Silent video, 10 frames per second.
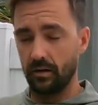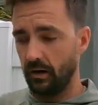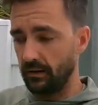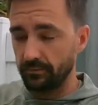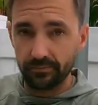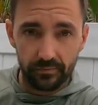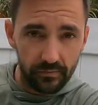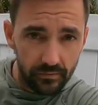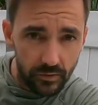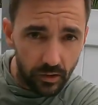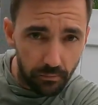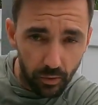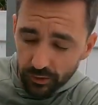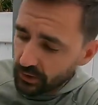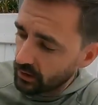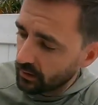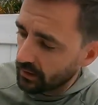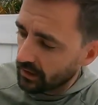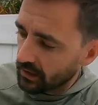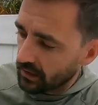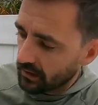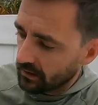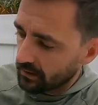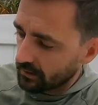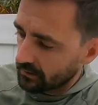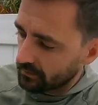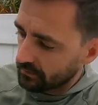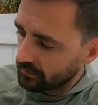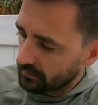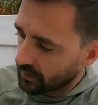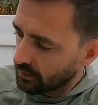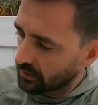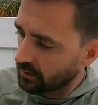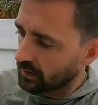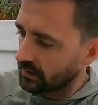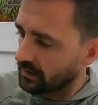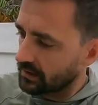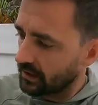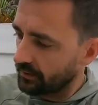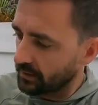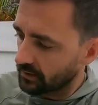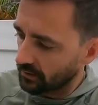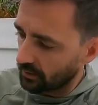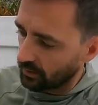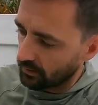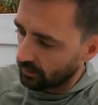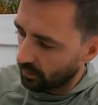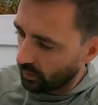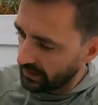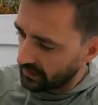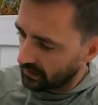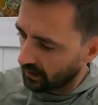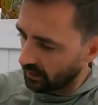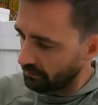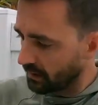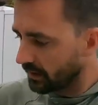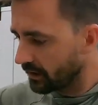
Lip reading: Alright, so I pulled the two screws on the inside for this little white clip.